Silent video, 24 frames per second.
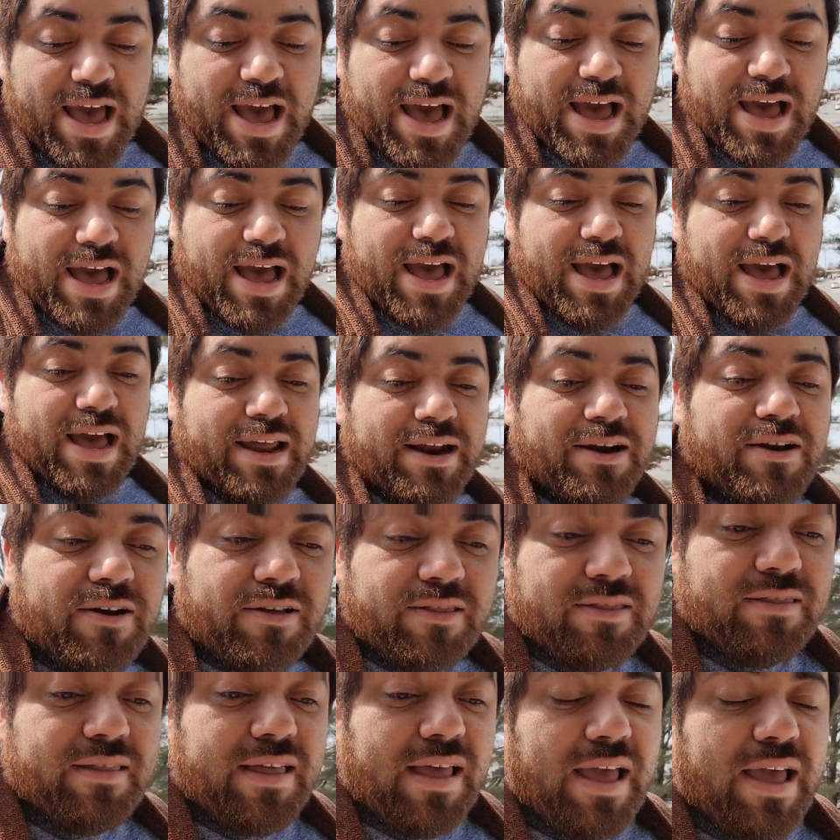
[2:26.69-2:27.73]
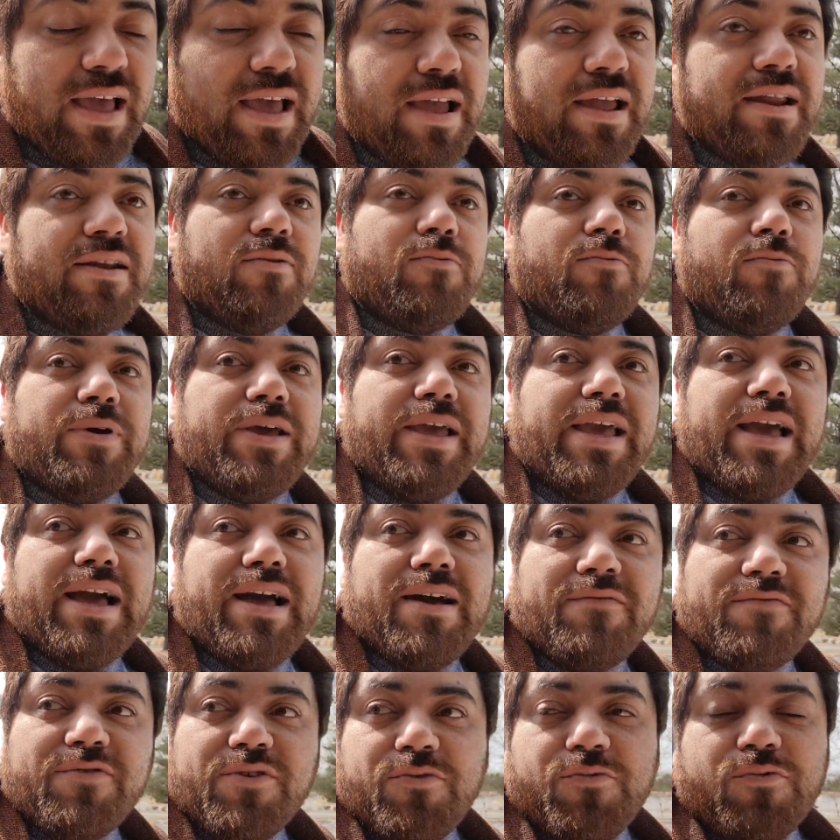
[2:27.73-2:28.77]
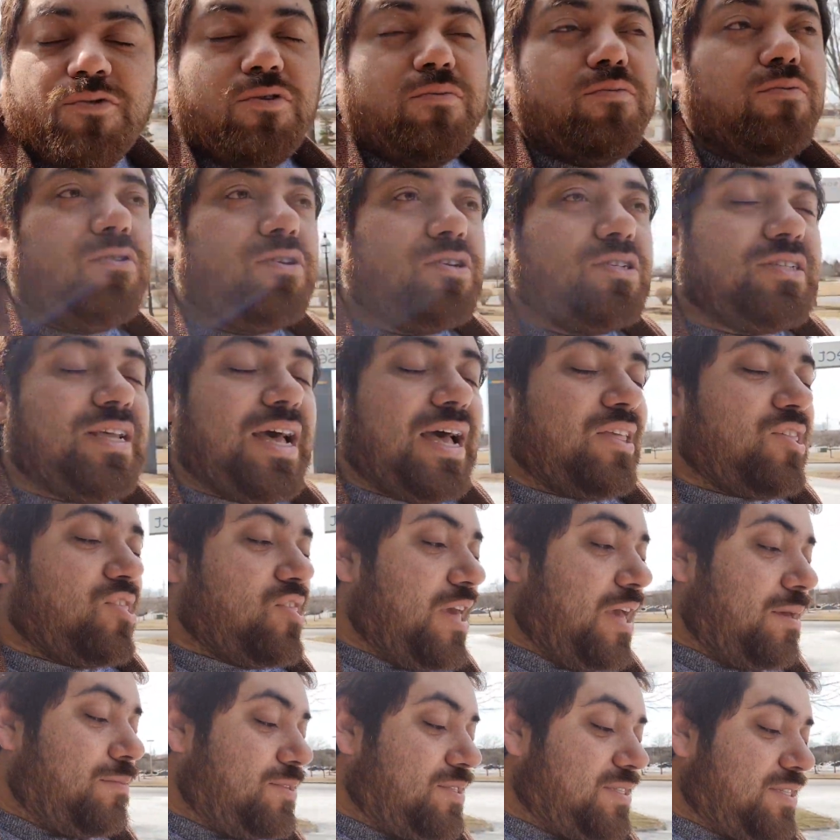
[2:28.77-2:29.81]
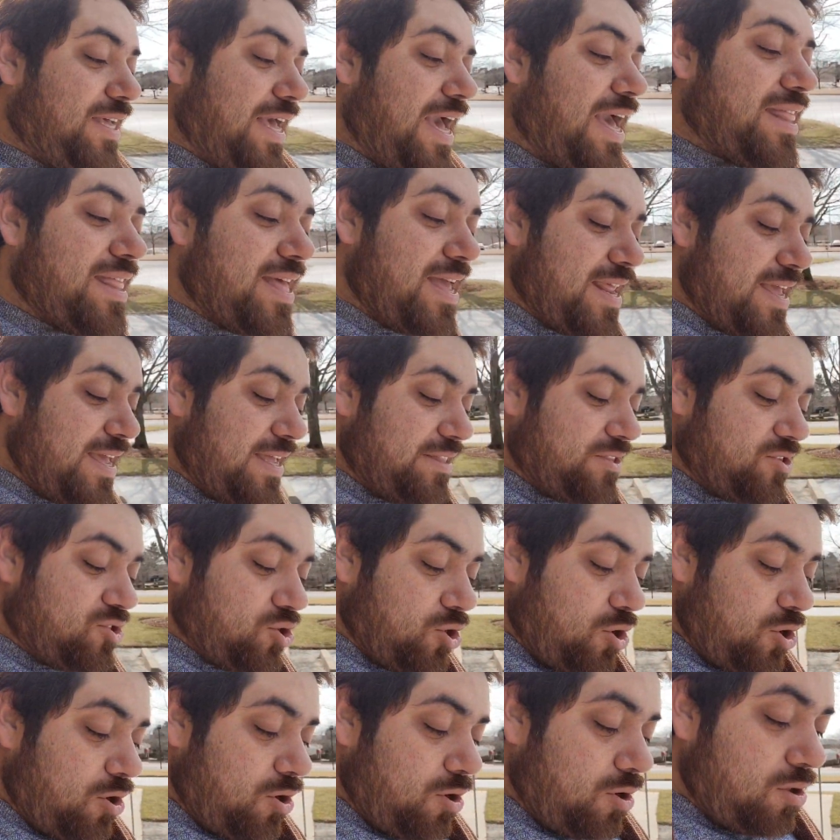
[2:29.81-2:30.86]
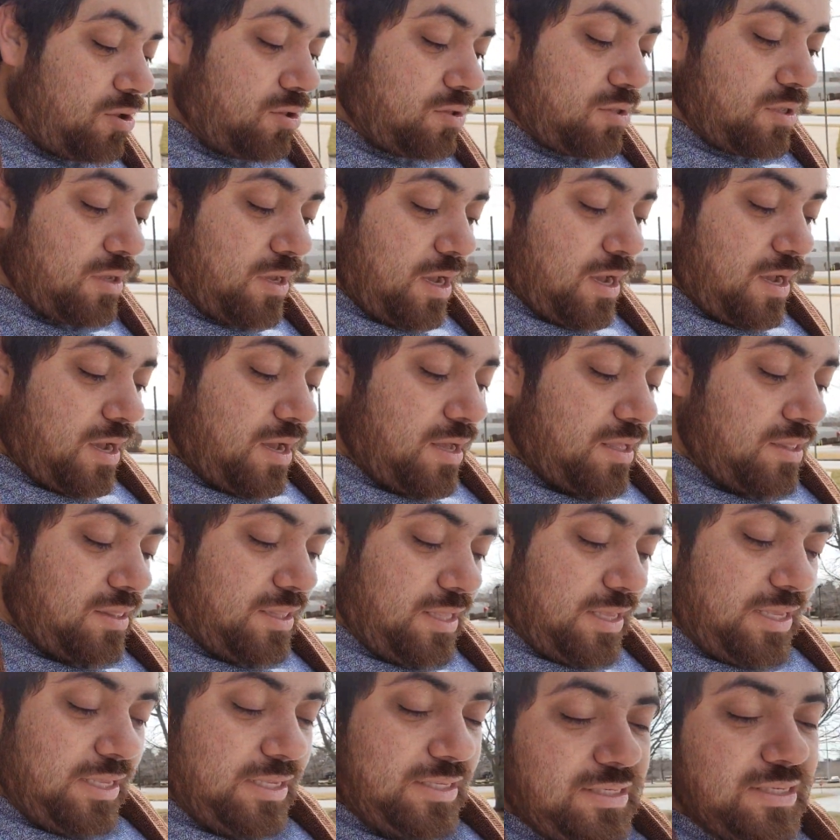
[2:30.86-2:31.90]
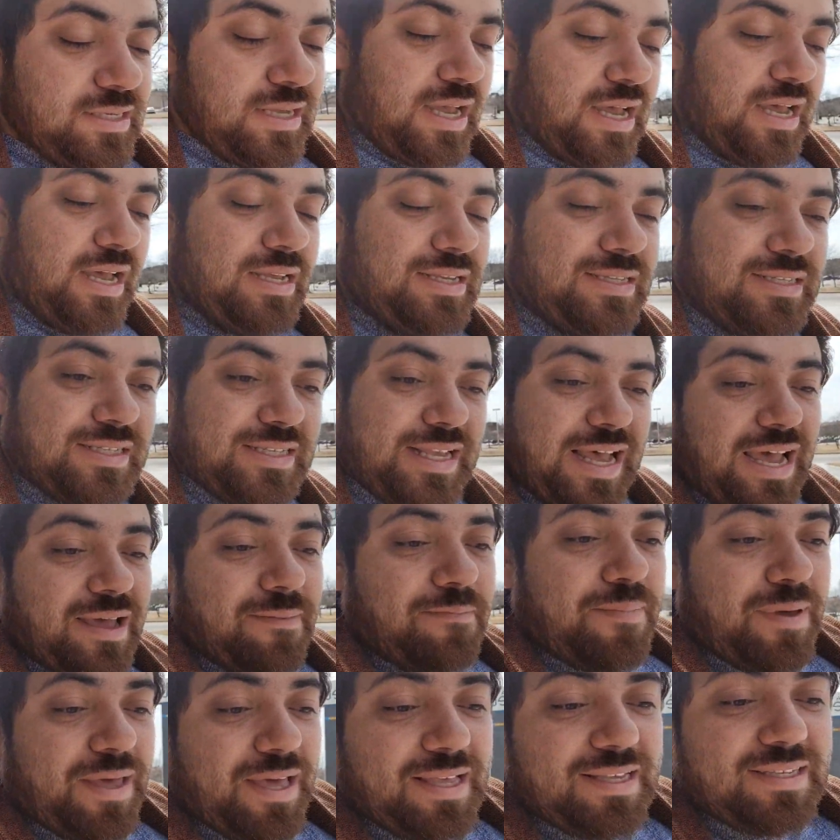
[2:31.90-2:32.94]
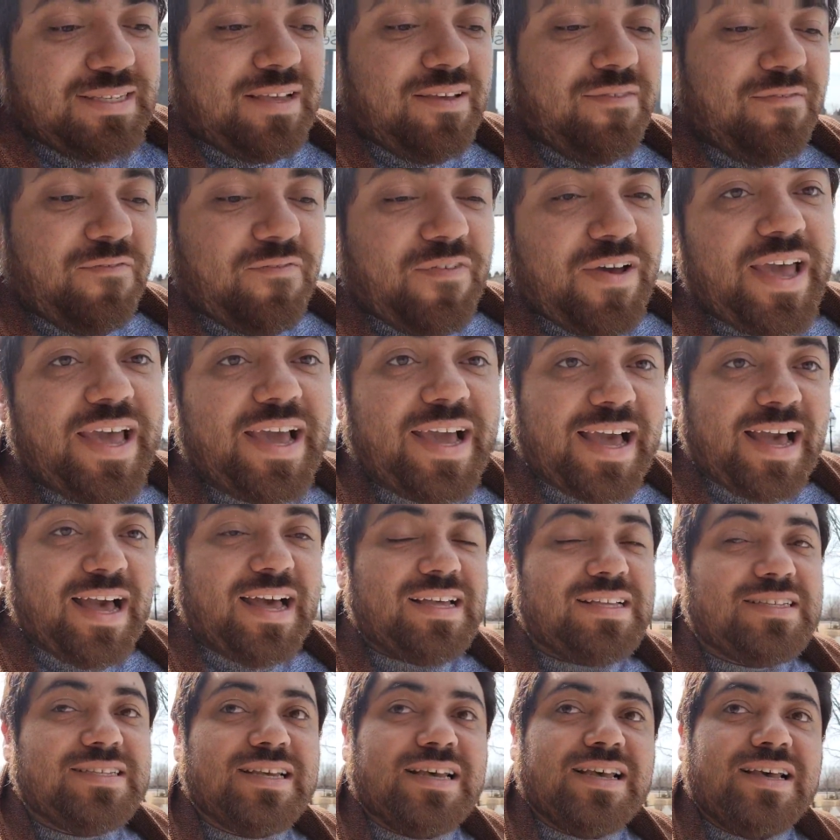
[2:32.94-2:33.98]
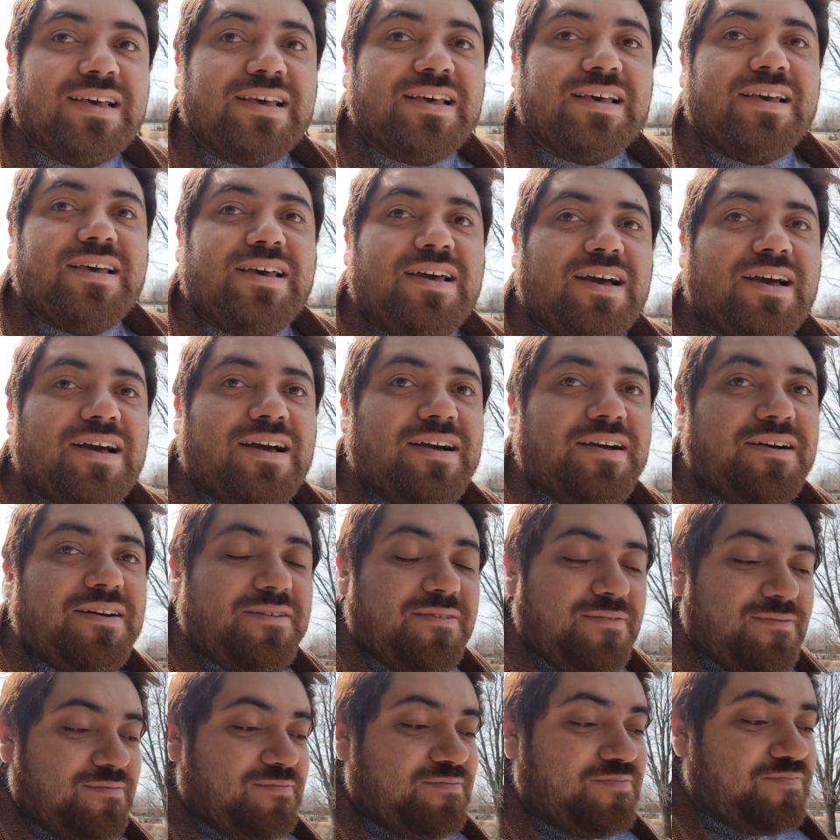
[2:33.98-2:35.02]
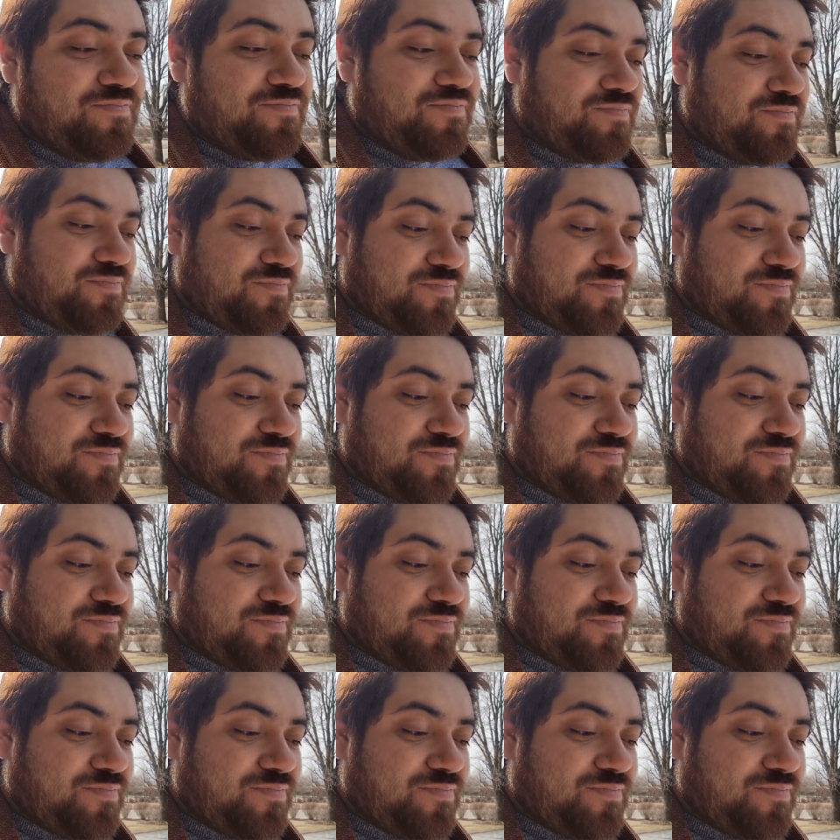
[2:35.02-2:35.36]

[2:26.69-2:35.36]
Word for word: And then we have the rumors that James Kennedy told uh, this uh, side piece in Vegas. Um,